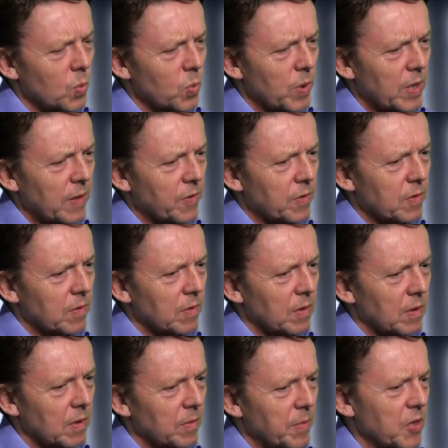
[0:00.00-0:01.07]
Well,
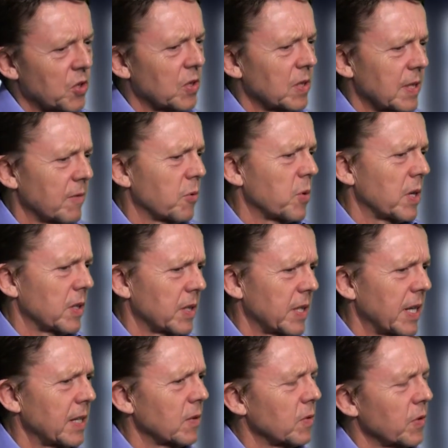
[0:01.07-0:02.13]
you've mentioned several quite
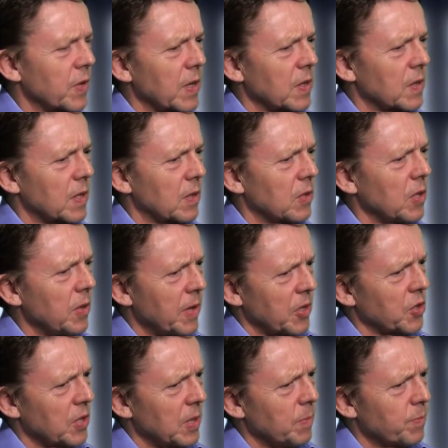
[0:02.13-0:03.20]
technical things there. Do you
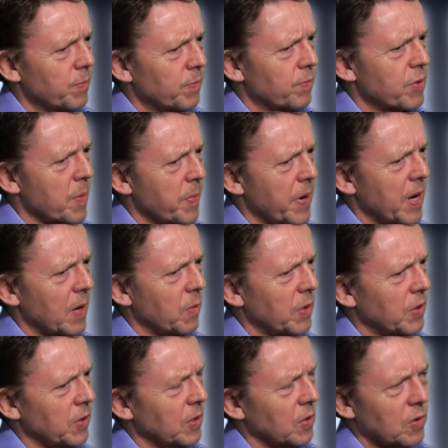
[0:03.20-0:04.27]
actually prepare
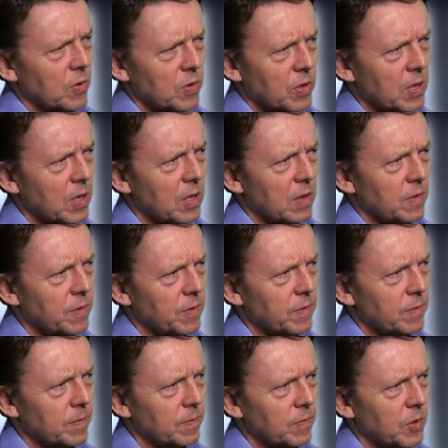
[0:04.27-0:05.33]
witnesses yourself?
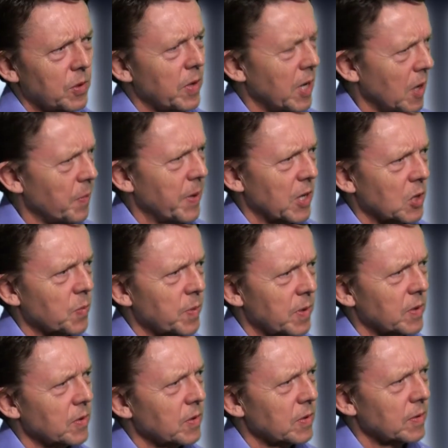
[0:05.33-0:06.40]
You help
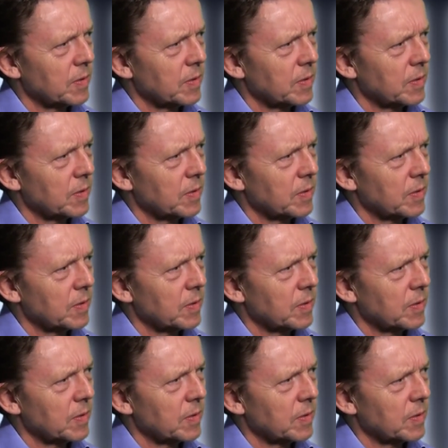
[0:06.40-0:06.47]
experts?